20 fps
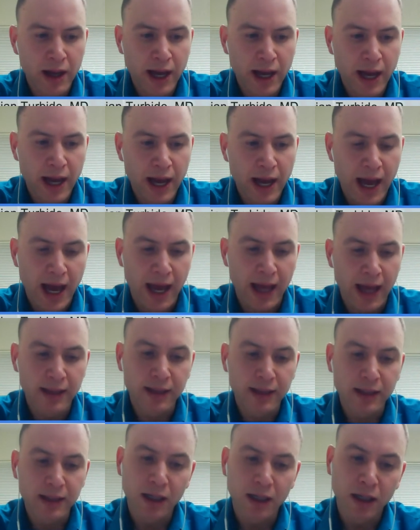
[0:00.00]
And
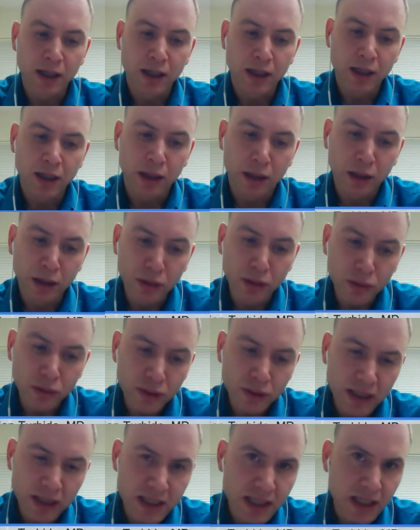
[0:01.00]
gluten
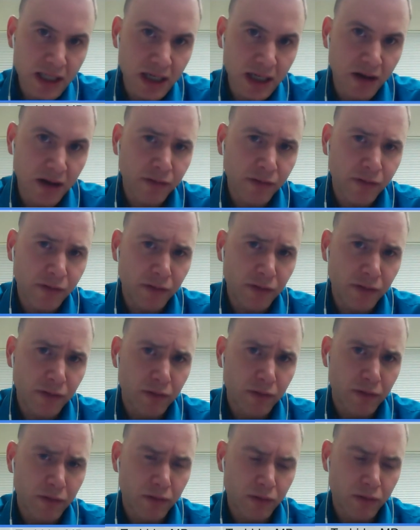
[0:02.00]
itself,
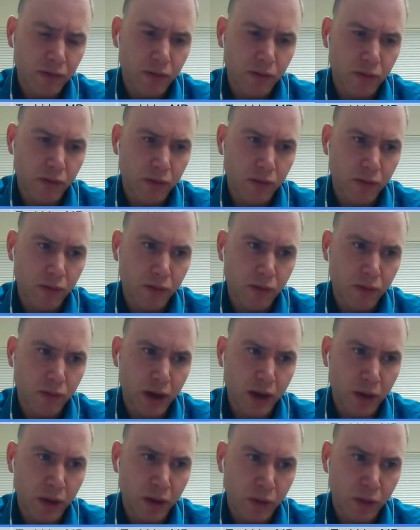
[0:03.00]

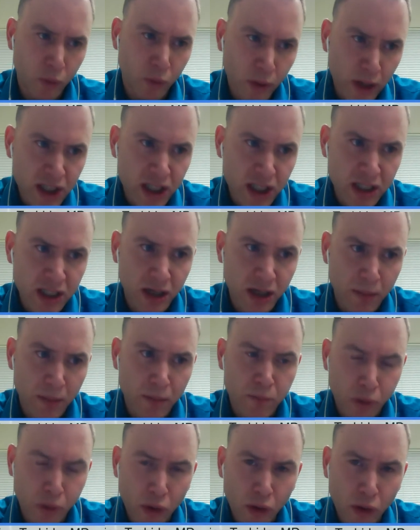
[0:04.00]
which is
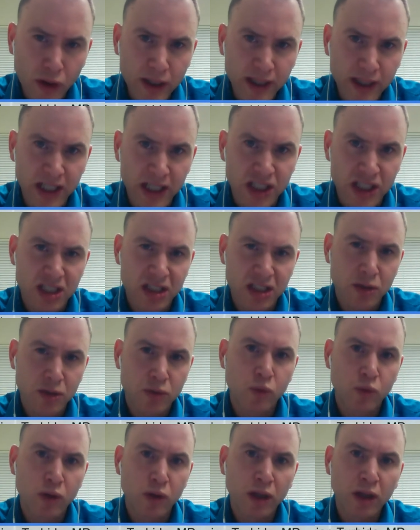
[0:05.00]
poorly digested,
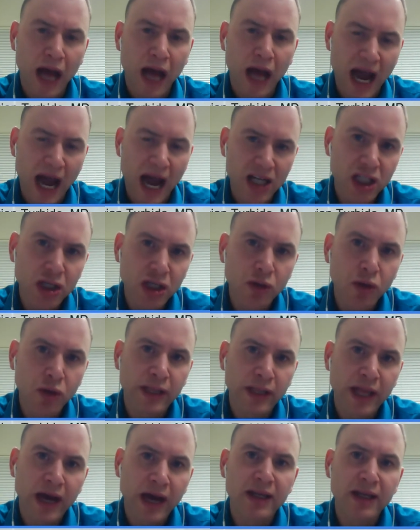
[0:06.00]
will actually go down
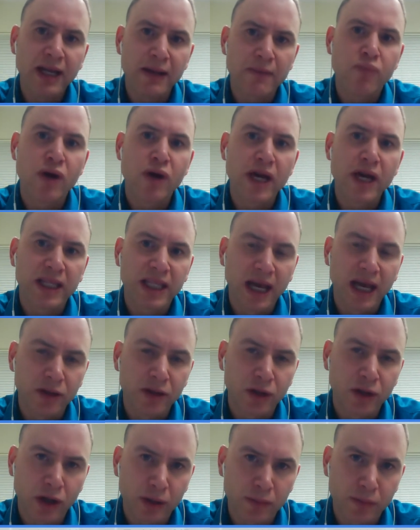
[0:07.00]
and break down the
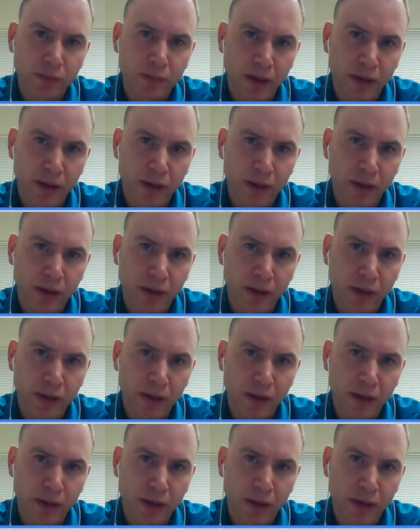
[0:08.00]
gut barrier.